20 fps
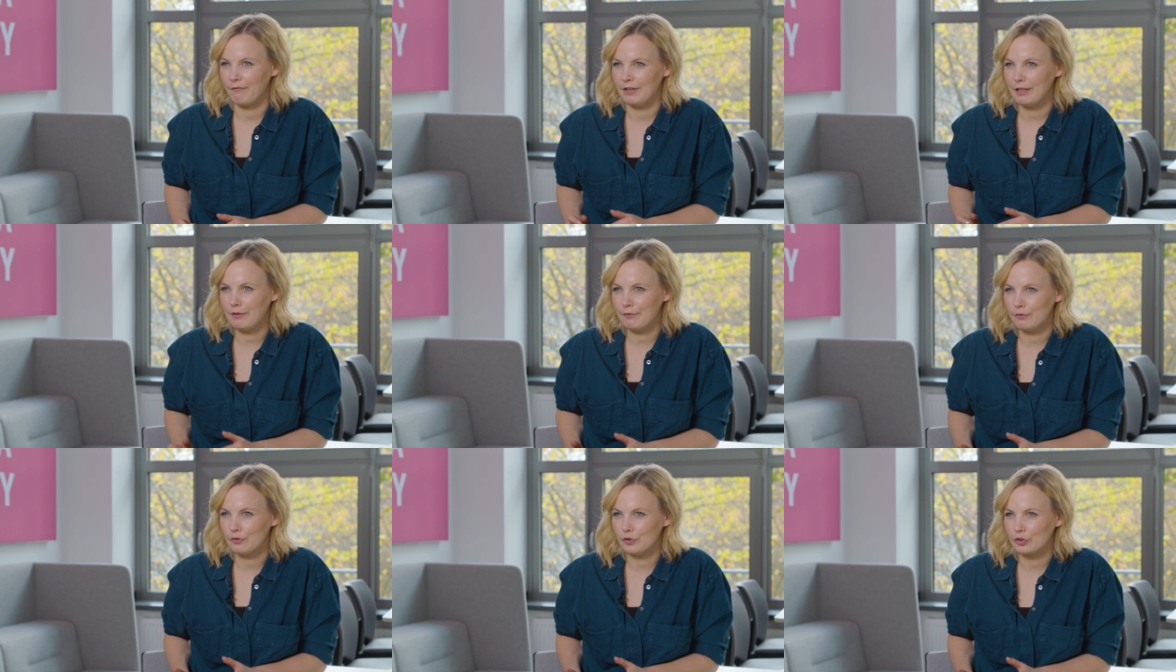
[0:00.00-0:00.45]

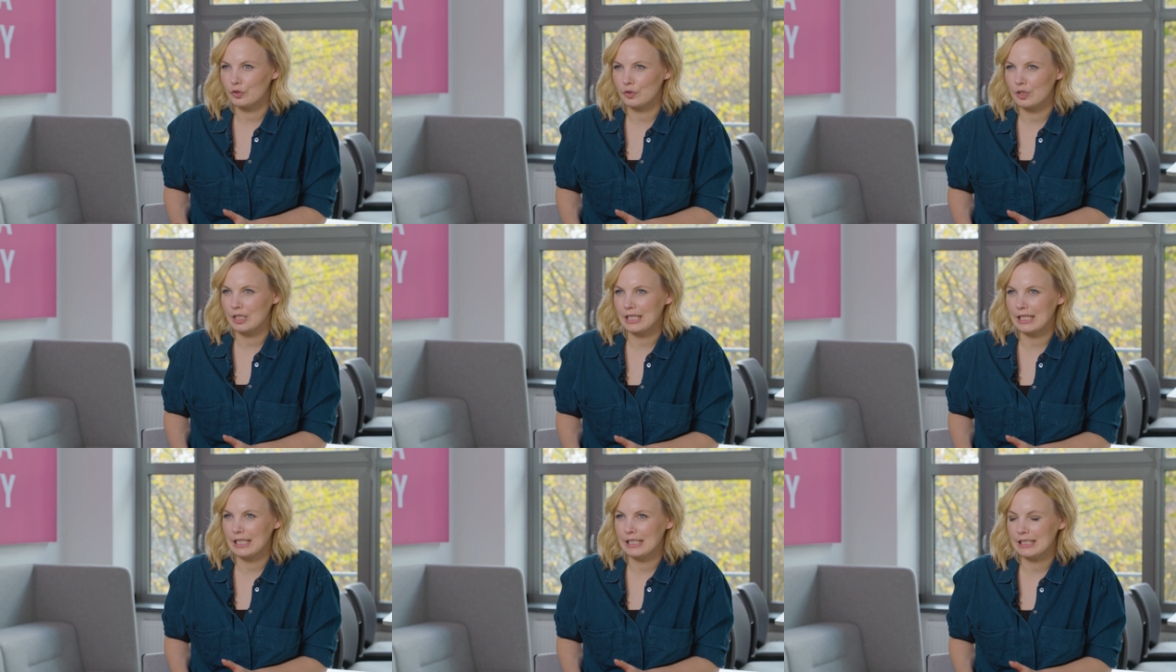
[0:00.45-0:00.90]
How does
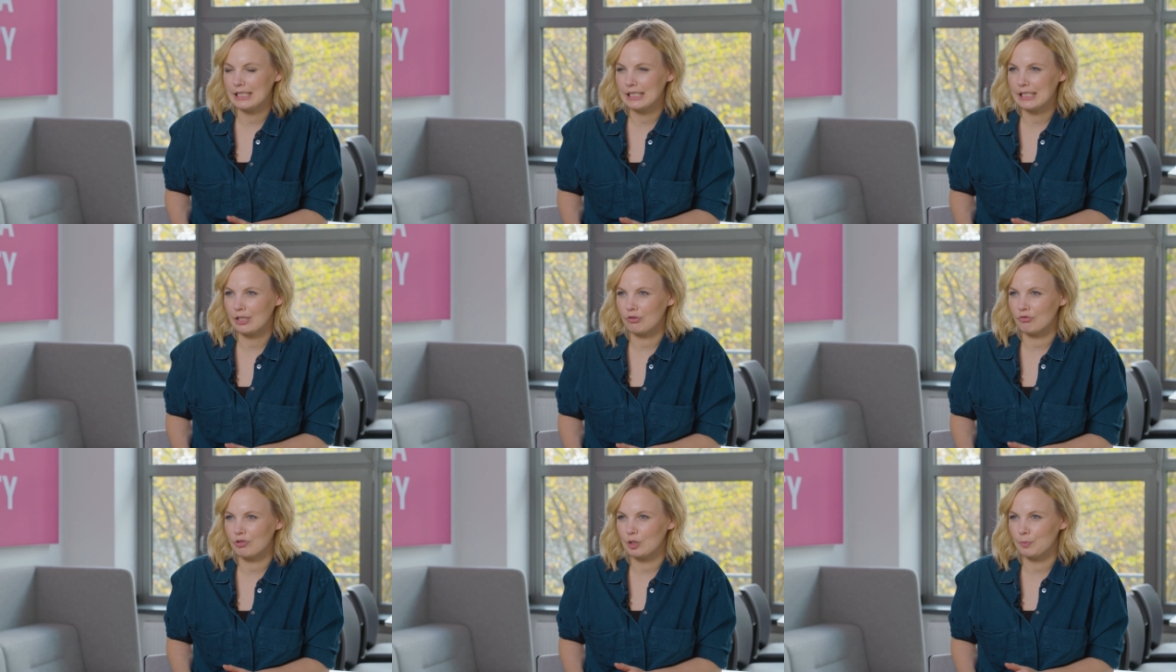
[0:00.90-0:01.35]
incident
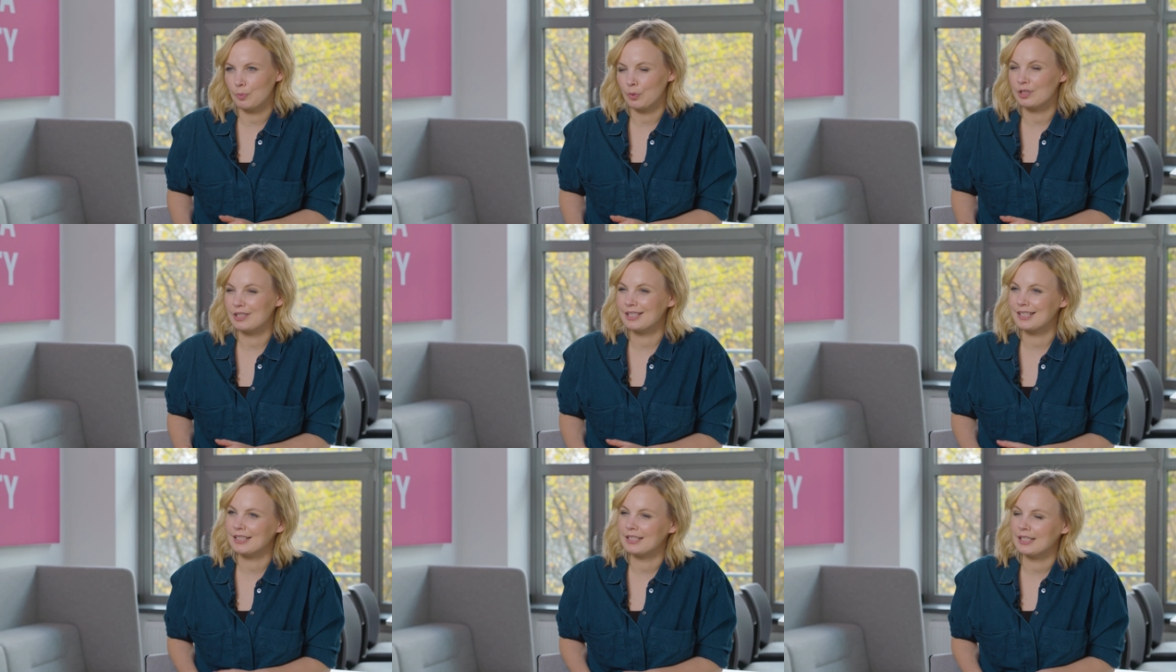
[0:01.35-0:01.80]
response
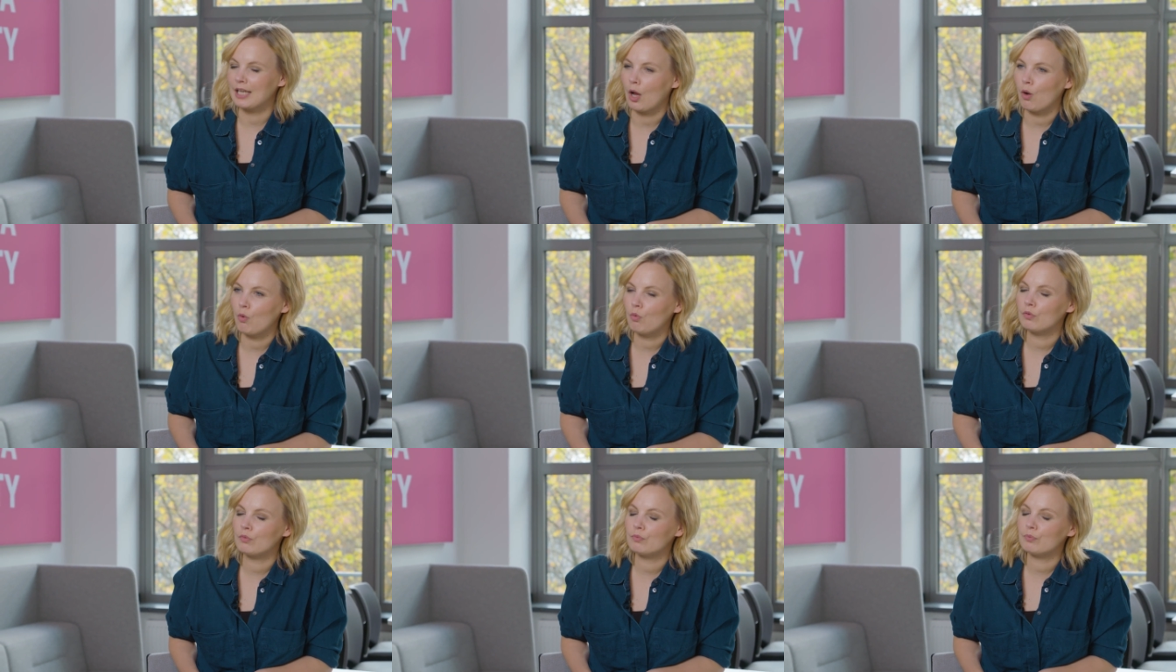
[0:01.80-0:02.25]
work
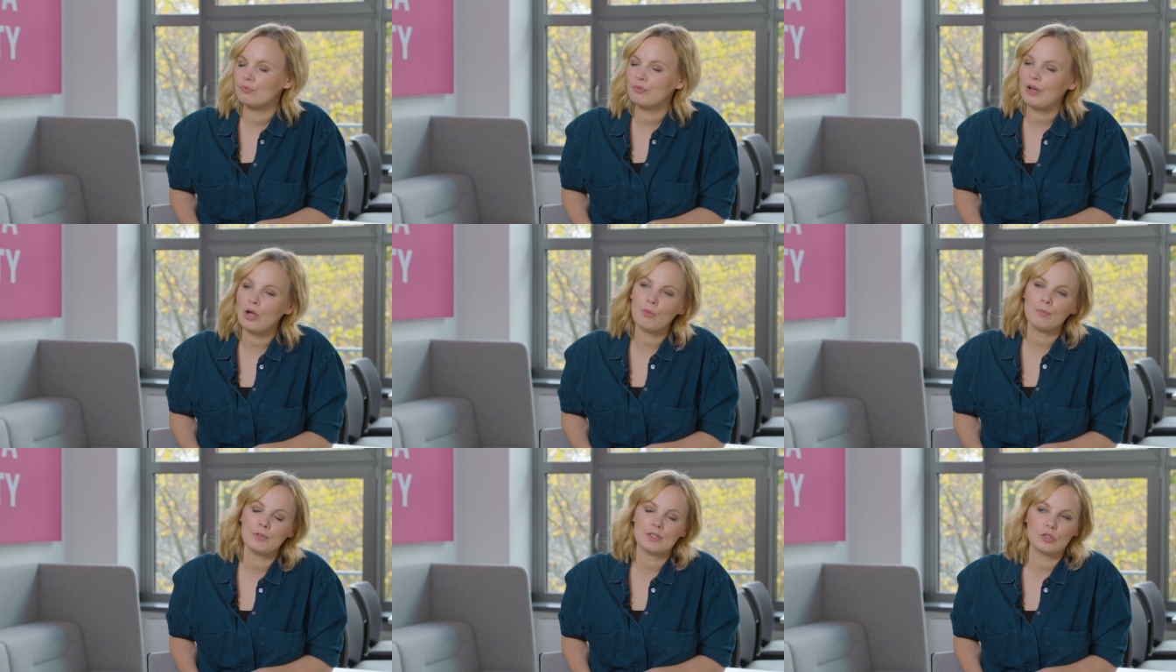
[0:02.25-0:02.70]
exactly and
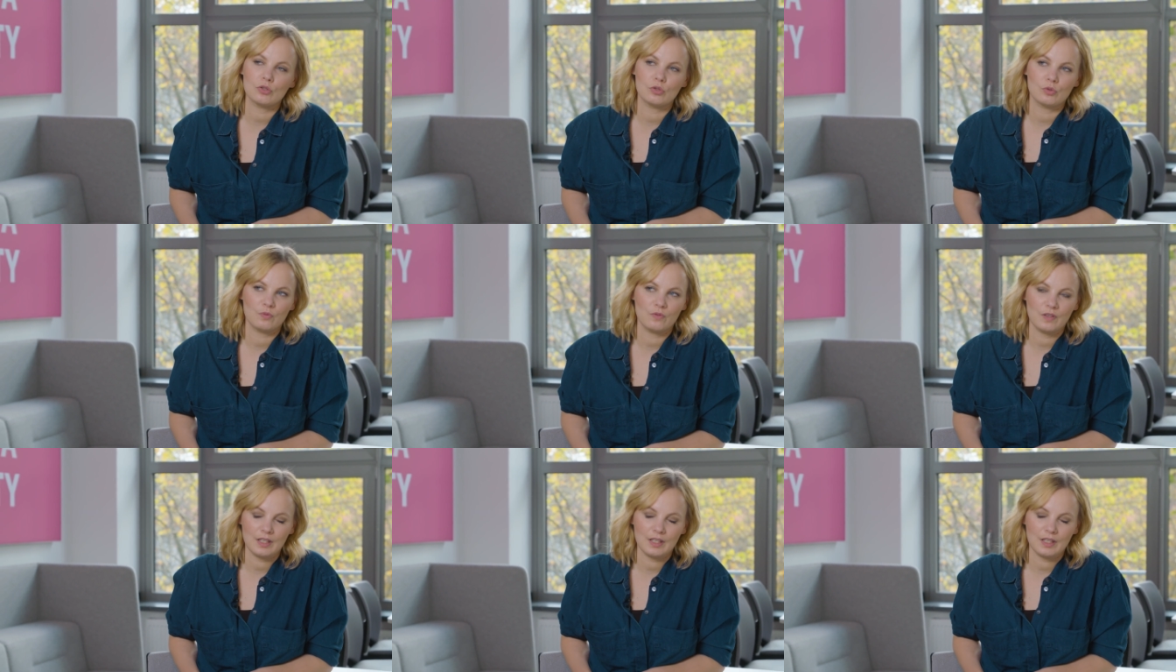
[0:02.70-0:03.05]
why is it so